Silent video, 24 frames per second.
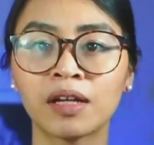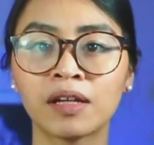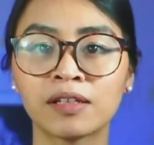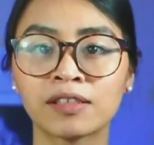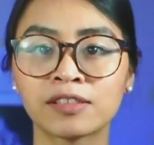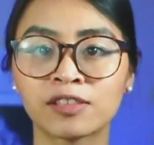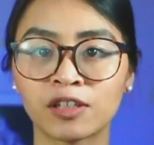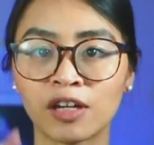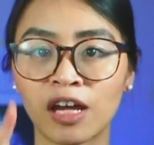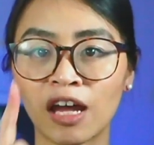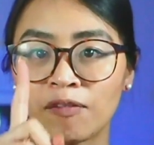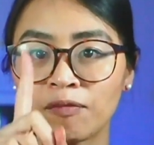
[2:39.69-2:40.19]

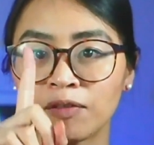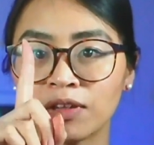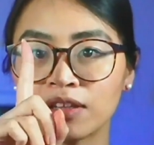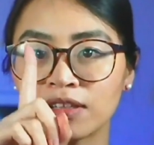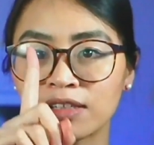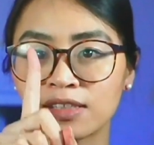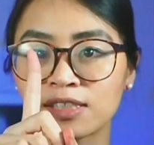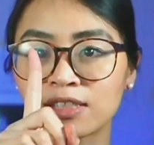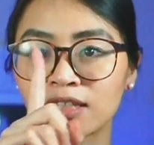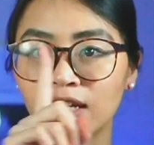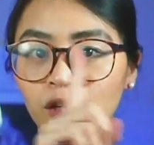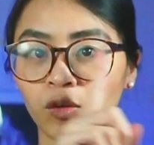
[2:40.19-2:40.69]
So having
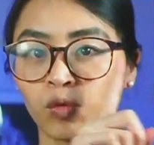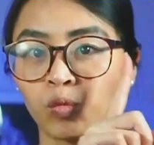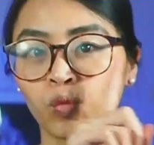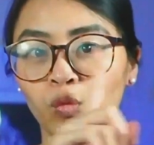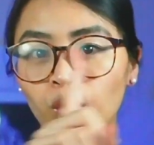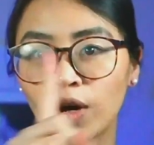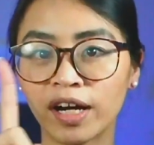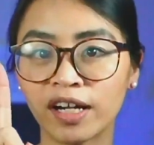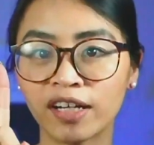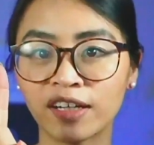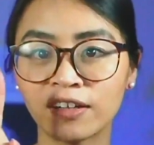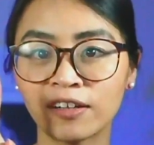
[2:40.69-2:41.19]
this like
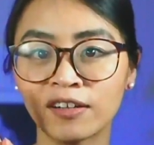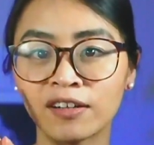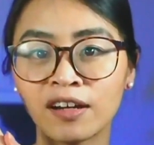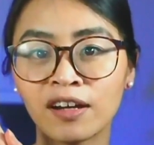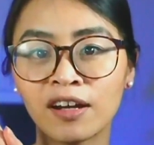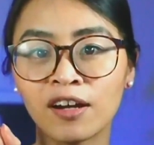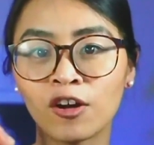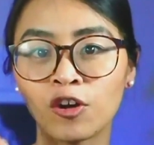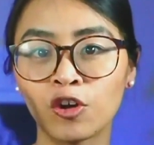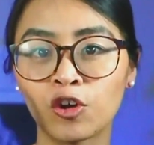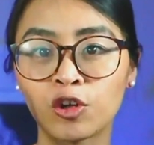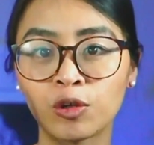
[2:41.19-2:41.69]
one
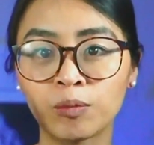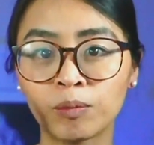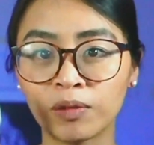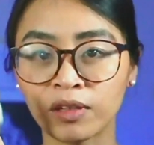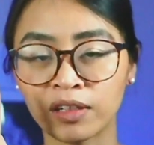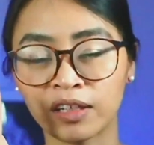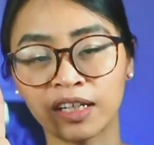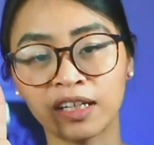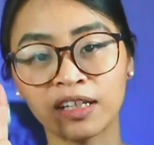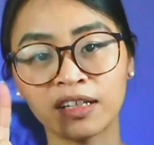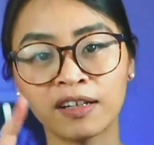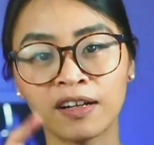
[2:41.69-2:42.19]
home
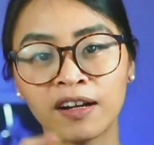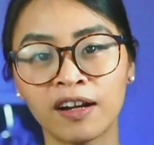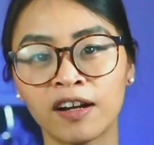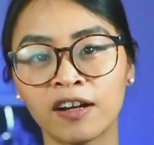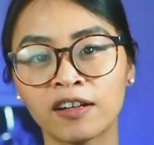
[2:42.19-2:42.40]
link,